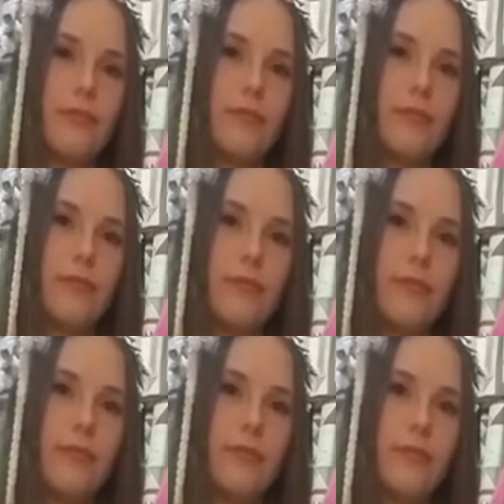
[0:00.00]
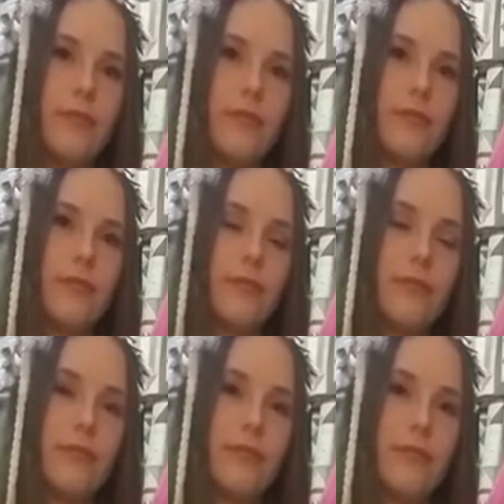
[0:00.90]

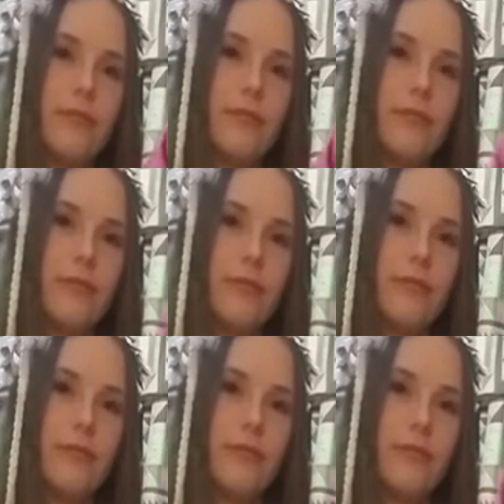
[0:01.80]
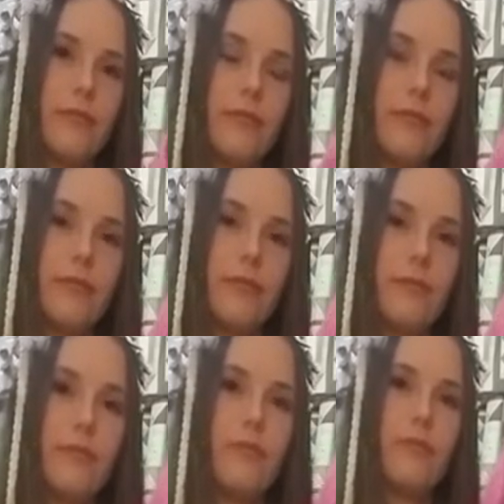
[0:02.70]

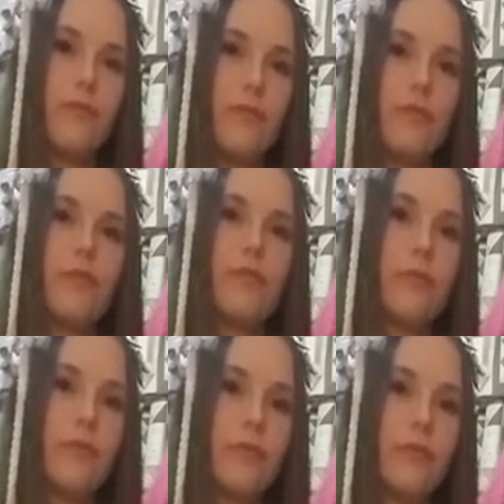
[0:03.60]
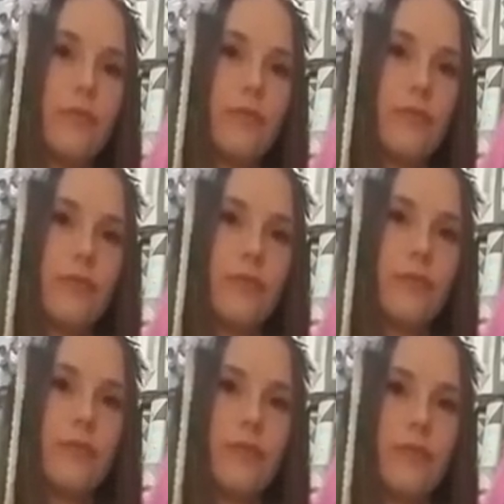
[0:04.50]

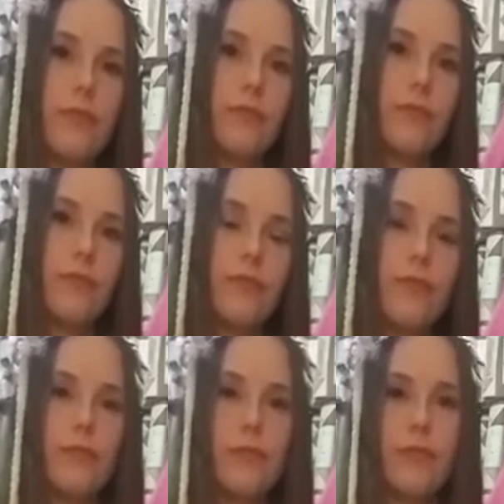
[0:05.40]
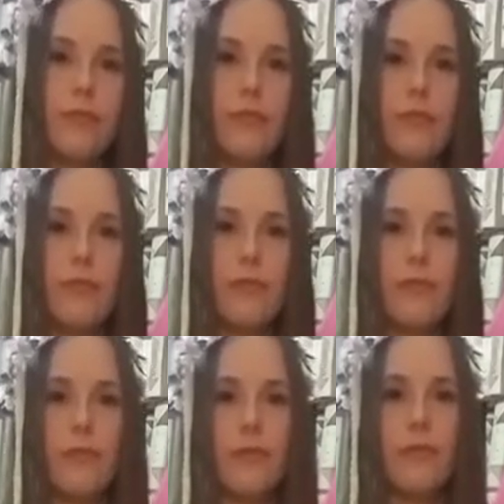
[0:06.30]

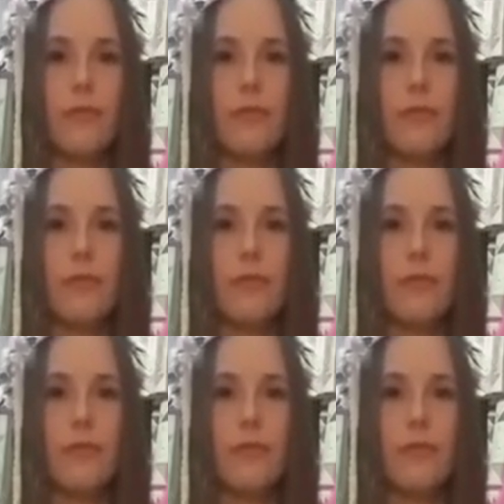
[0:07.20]
No words are spoken by the person on screen.